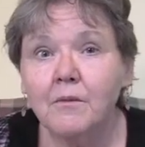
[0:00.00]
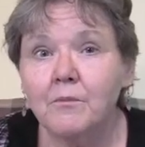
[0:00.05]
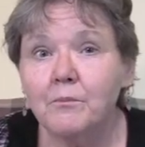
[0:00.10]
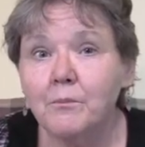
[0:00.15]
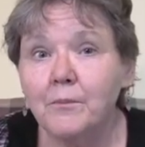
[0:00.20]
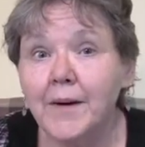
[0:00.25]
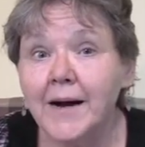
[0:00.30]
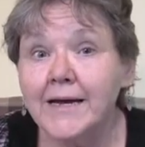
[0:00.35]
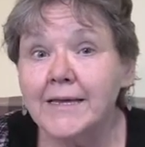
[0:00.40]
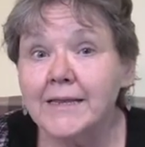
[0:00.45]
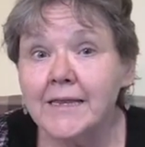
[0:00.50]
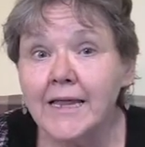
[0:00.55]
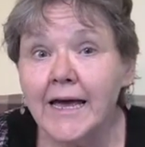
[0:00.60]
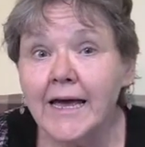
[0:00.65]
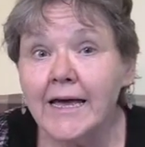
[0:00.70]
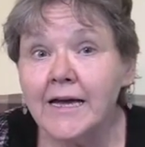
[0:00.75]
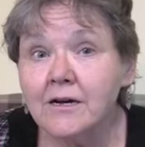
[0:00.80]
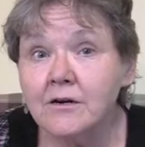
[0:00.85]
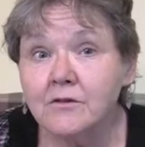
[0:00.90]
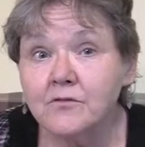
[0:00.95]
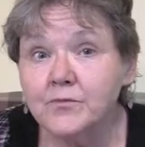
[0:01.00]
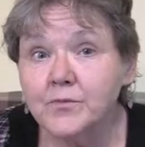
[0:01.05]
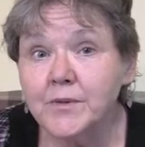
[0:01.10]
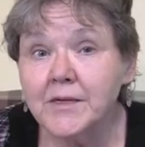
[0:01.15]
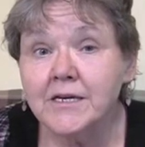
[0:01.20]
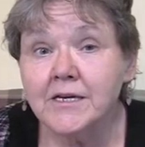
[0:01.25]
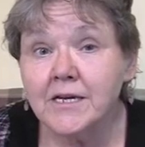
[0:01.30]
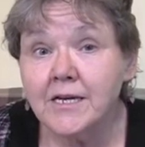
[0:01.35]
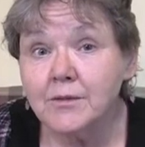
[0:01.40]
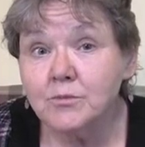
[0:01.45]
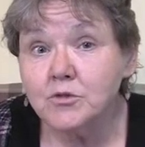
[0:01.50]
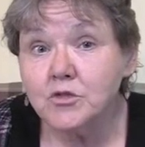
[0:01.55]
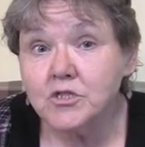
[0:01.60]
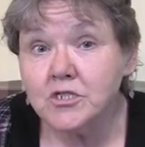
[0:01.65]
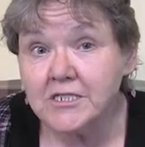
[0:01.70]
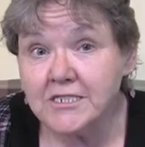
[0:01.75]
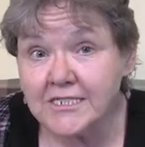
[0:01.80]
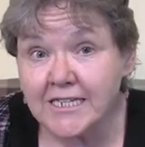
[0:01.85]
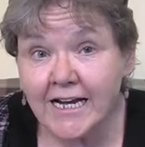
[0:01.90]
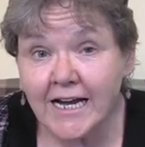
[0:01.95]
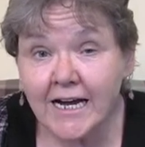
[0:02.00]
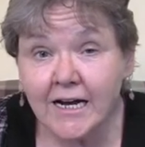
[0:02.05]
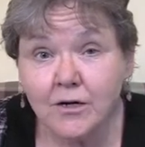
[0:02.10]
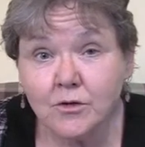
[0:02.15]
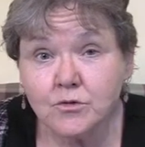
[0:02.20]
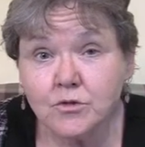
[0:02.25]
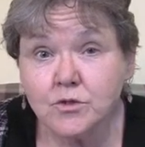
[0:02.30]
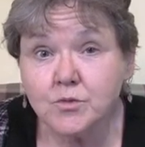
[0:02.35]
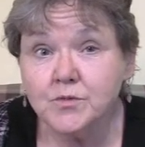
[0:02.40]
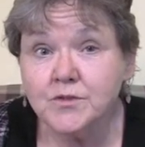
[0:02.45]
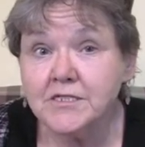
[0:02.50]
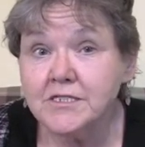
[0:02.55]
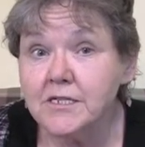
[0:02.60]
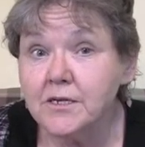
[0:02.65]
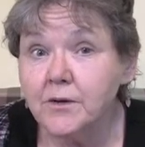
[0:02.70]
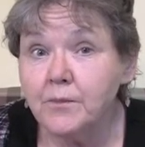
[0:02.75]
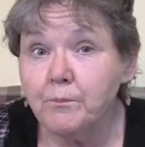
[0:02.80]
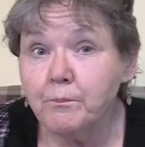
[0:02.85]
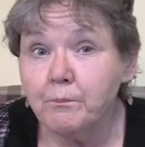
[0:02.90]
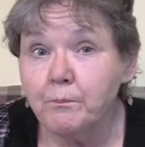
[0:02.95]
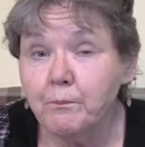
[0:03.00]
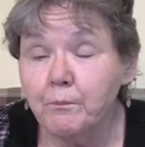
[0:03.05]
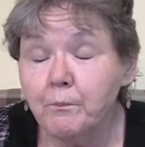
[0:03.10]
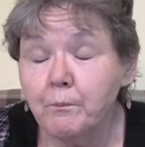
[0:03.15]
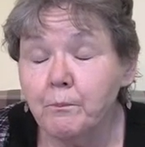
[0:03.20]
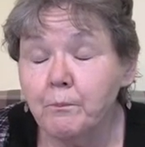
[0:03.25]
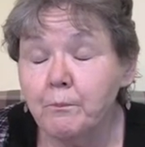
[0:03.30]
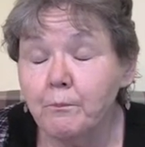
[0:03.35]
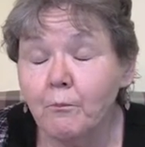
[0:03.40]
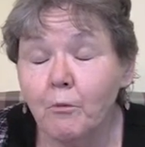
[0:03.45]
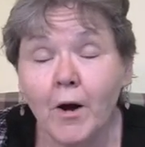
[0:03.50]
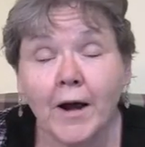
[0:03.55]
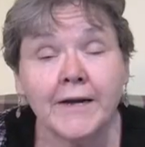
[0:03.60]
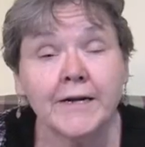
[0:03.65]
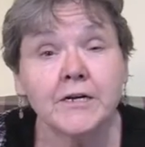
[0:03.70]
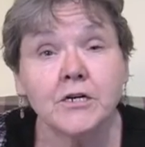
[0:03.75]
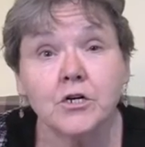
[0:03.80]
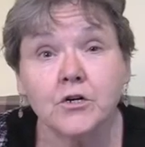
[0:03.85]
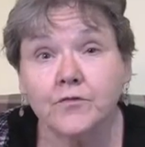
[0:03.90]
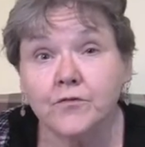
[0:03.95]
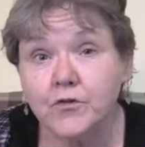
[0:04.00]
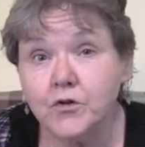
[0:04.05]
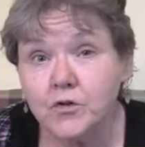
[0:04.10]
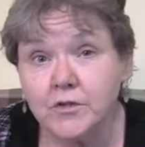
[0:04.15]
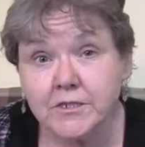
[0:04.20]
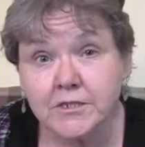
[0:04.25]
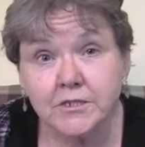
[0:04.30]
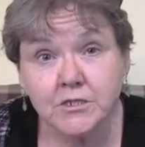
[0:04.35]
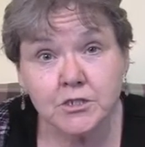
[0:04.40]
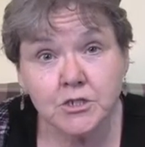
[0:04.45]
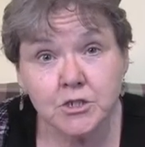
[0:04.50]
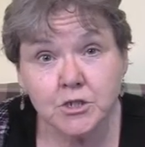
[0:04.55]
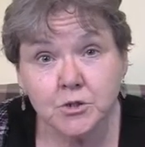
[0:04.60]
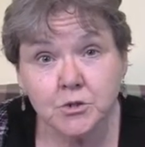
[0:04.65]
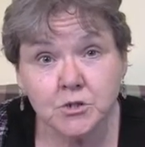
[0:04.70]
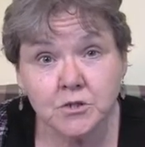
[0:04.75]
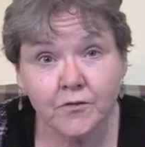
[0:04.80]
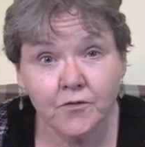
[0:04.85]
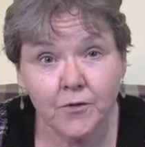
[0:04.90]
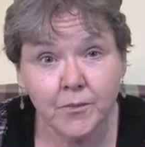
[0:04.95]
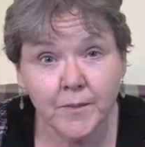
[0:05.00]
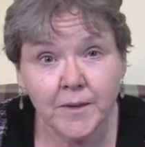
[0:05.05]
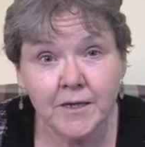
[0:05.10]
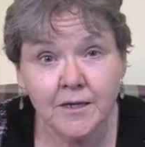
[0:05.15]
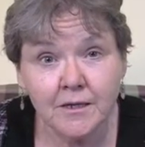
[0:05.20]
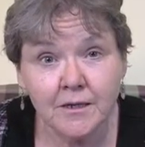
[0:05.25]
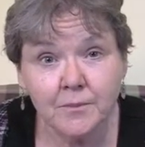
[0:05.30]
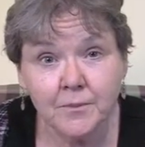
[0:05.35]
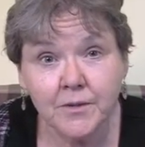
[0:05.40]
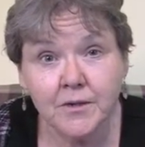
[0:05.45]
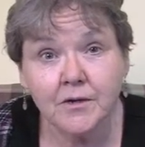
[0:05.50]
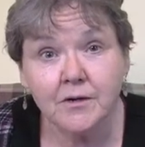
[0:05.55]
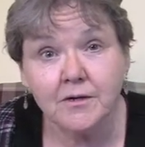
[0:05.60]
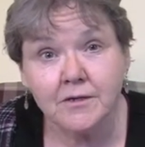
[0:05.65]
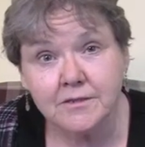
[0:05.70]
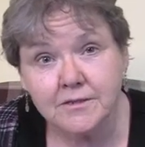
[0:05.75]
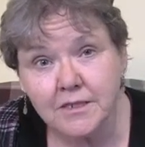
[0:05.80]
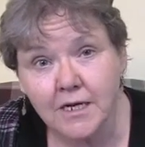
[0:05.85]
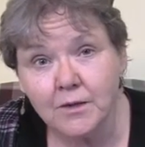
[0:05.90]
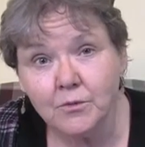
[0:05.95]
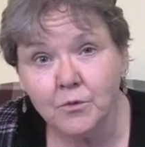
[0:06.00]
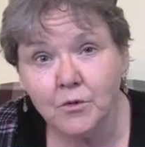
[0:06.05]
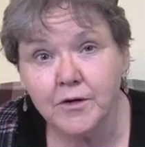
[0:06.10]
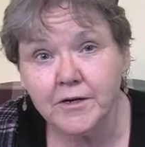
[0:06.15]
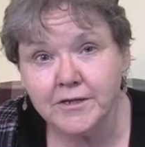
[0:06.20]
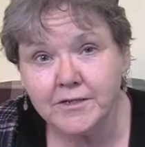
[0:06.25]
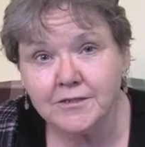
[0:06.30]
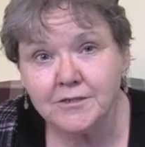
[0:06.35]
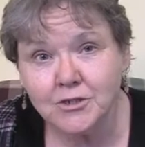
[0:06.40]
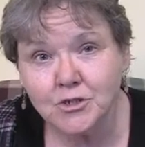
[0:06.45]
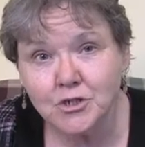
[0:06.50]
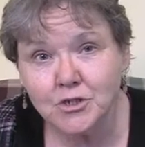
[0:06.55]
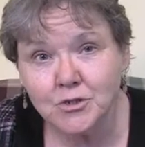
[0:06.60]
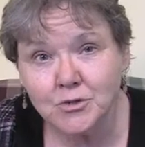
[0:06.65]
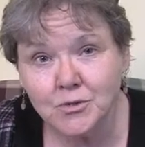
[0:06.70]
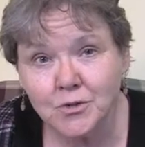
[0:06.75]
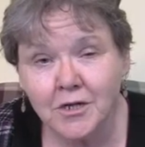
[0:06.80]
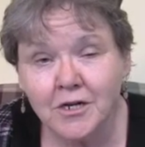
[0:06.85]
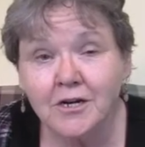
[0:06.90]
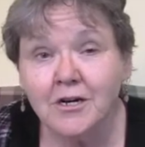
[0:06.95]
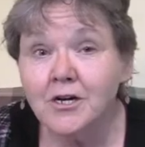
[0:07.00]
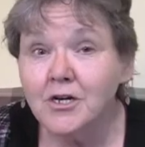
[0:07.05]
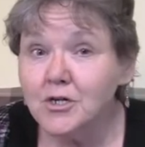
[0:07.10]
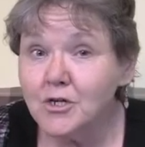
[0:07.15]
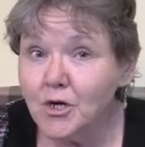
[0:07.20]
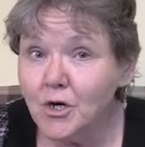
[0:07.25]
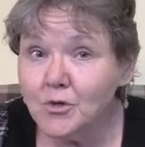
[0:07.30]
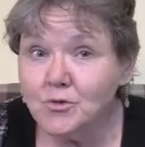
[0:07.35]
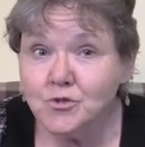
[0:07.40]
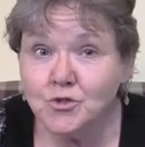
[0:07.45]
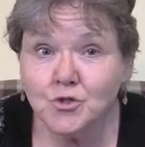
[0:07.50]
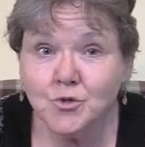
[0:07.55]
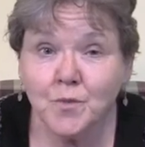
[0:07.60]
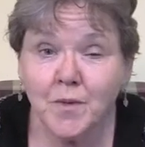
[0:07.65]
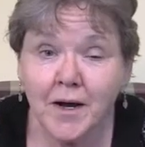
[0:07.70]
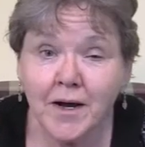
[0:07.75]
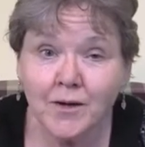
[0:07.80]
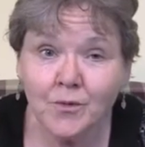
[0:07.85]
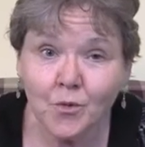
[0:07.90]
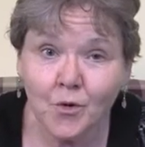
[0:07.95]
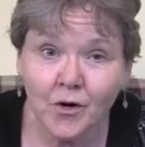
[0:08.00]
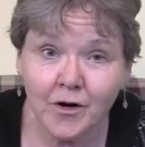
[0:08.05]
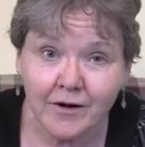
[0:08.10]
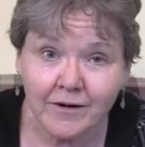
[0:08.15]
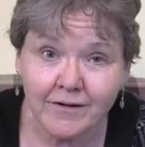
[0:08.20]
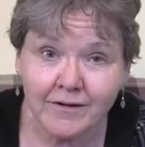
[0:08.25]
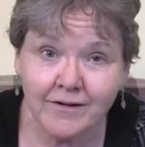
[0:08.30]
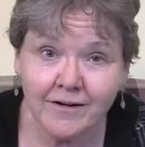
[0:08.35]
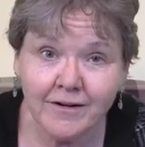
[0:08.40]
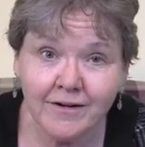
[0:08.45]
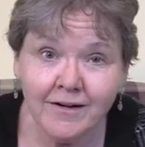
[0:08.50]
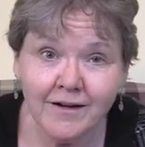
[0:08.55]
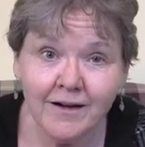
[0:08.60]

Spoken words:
My lack of being able to dowse was a wonderful excuse for me, because I wanted to go do my work.